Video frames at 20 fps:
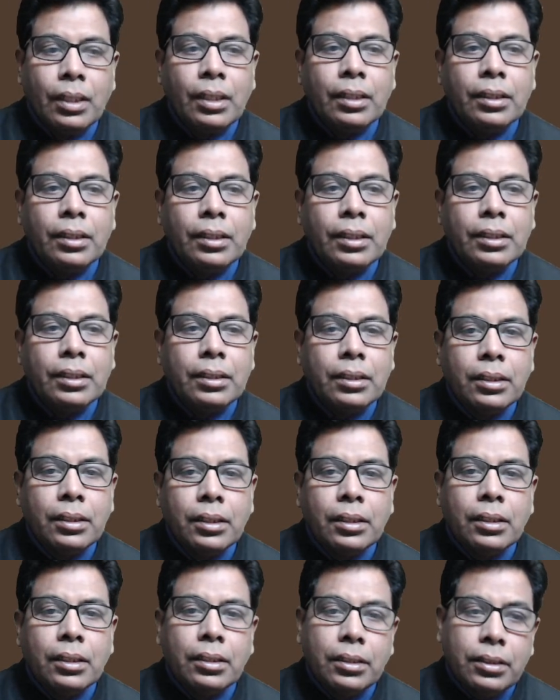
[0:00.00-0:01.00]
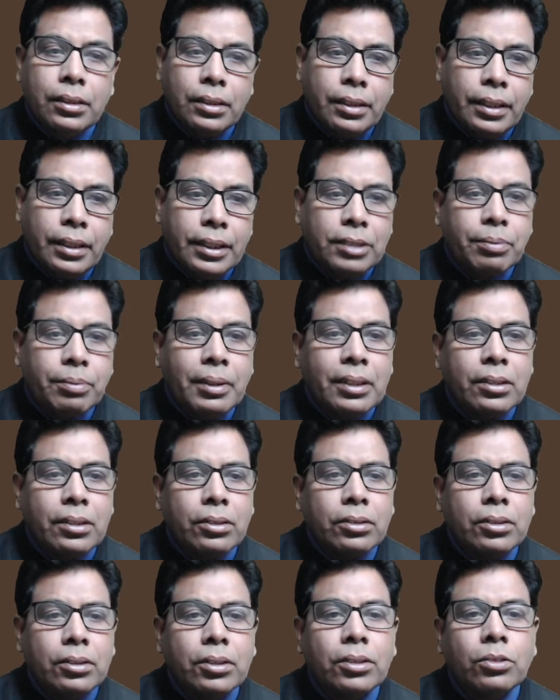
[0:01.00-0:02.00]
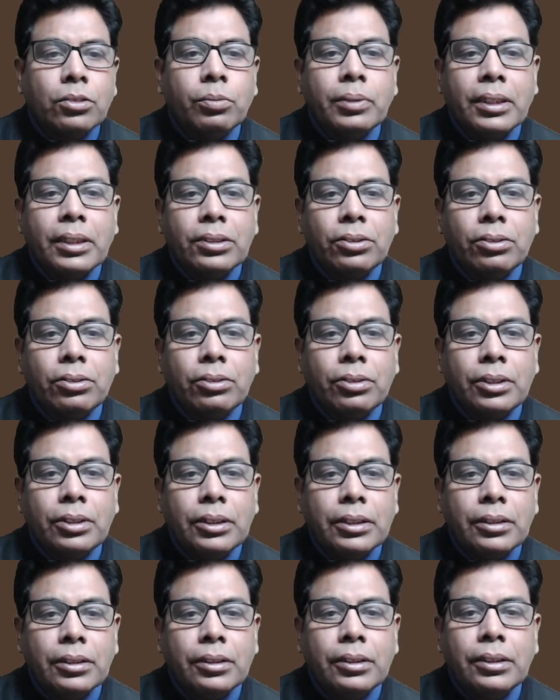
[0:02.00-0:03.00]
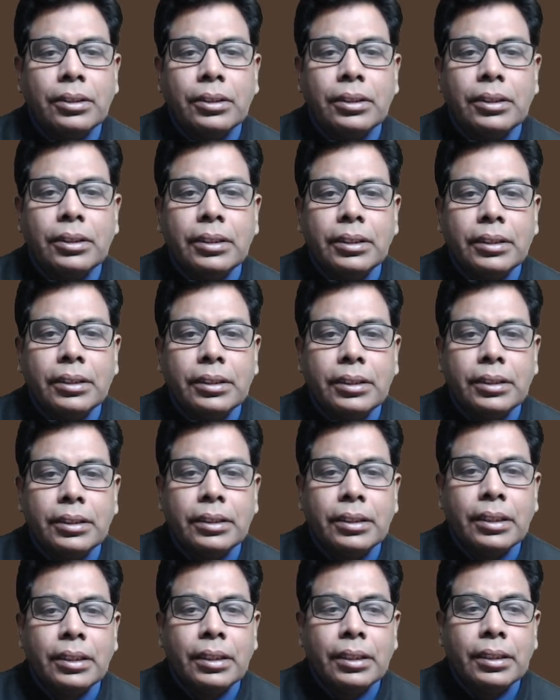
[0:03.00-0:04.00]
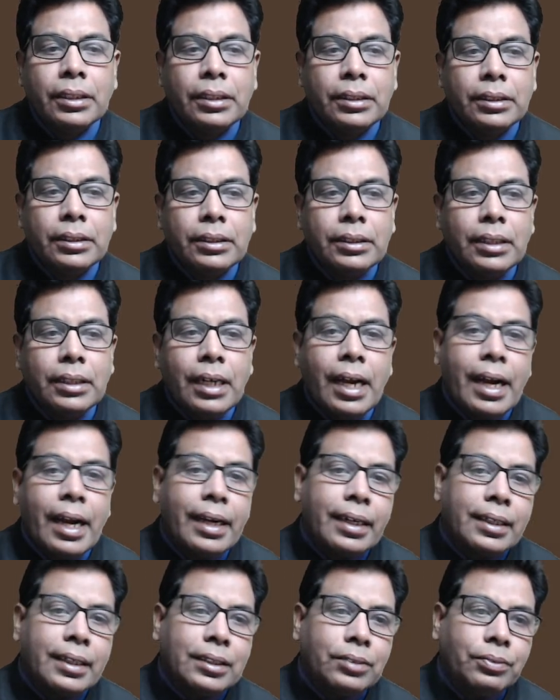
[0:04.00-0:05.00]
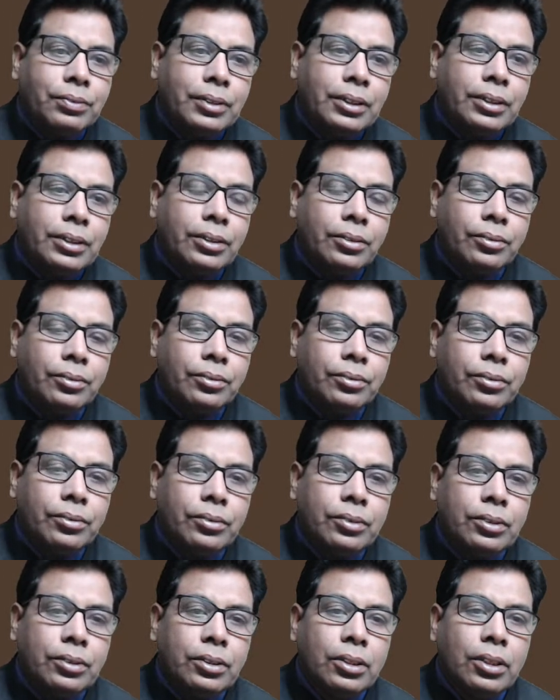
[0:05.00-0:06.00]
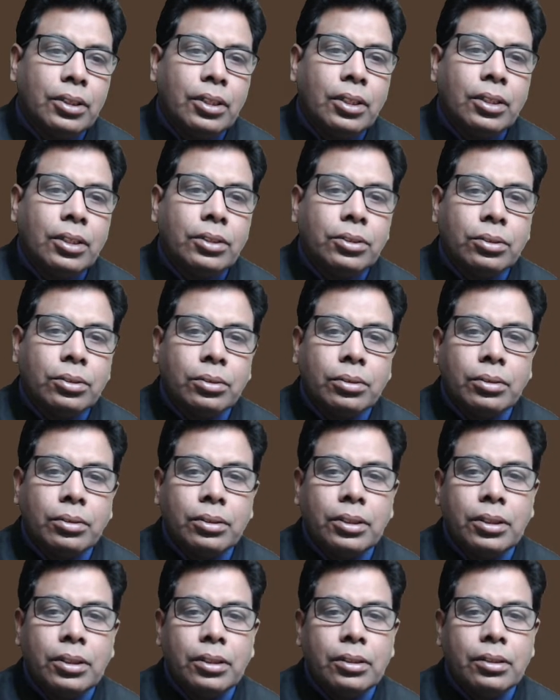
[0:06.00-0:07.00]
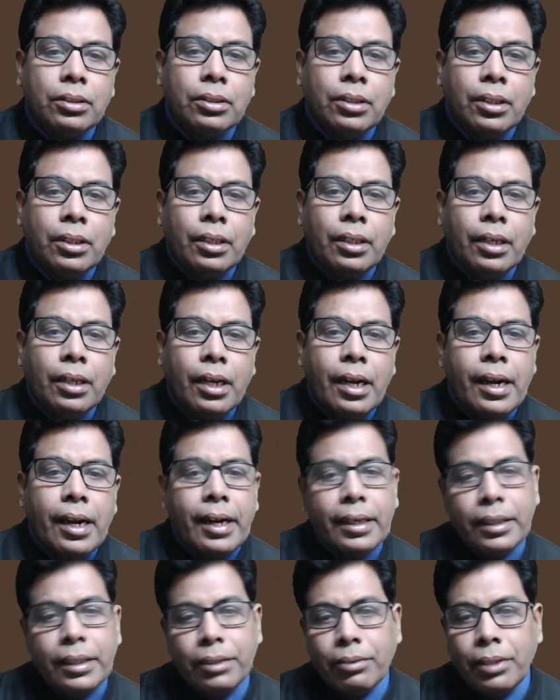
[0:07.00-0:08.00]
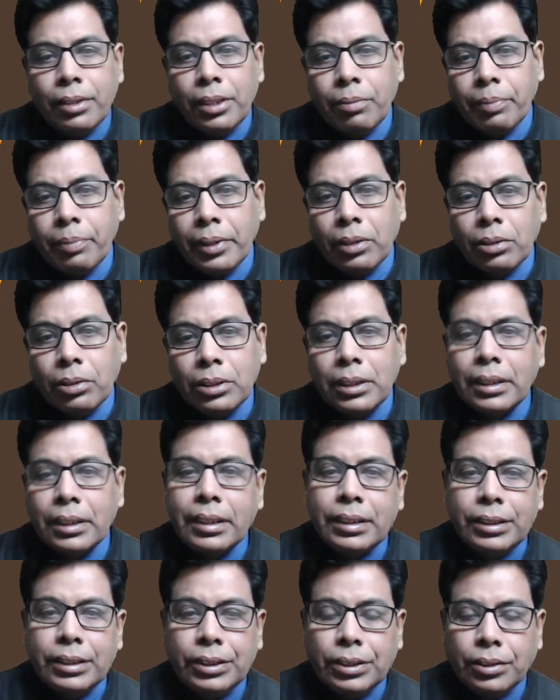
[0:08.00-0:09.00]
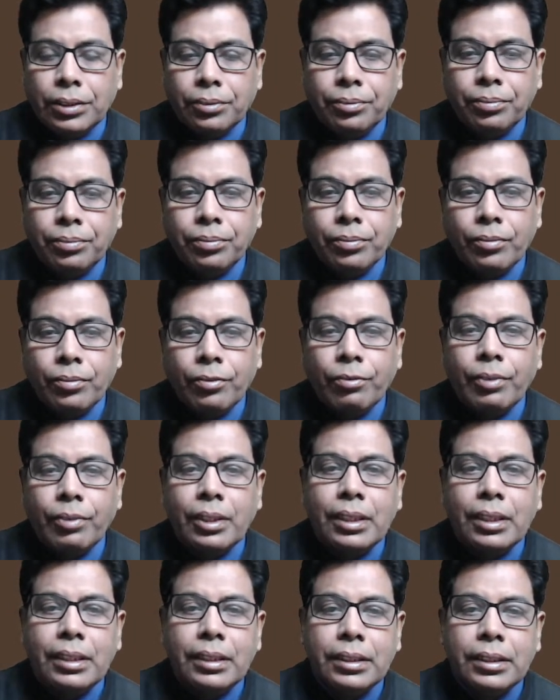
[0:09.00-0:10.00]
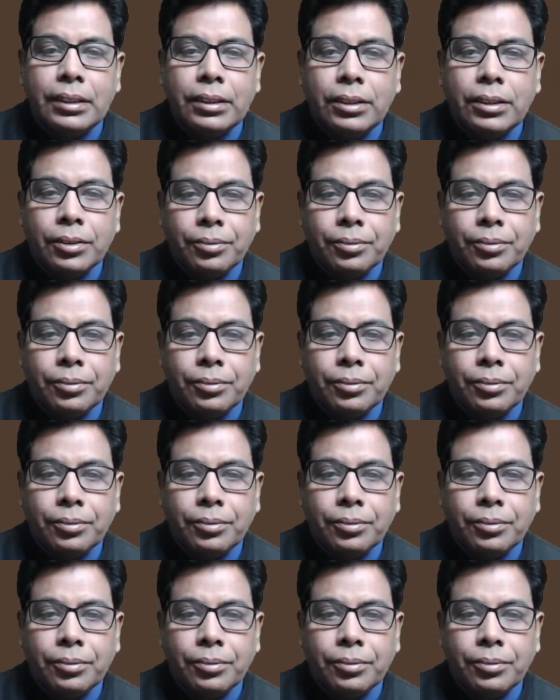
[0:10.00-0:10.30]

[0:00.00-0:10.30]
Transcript: then the next macro instruction to be executed is indicated in the address field. So, and it will depend on the condition, whether it is